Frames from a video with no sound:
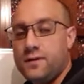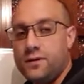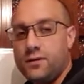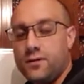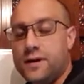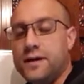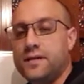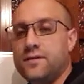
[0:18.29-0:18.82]

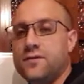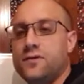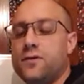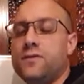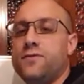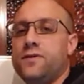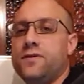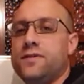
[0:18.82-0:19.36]
look at the
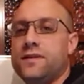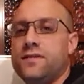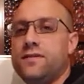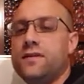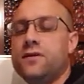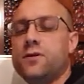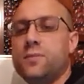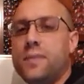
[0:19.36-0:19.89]
surface and
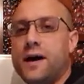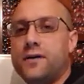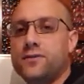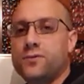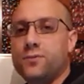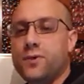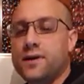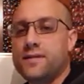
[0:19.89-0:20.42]
think about
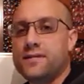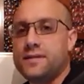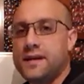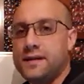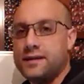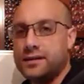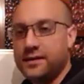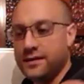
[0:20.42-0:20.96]
to what
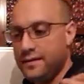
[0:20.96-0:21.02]
extent